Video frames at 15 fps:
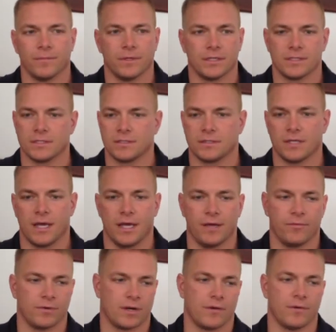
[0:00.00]
Let's say
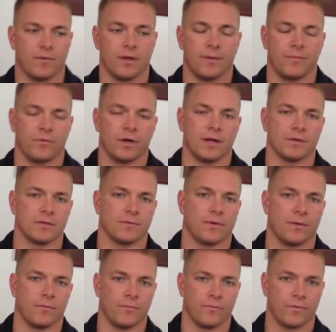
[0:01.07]
when I
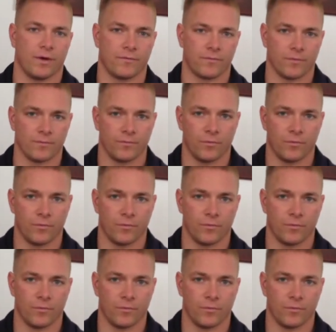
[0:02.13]
went from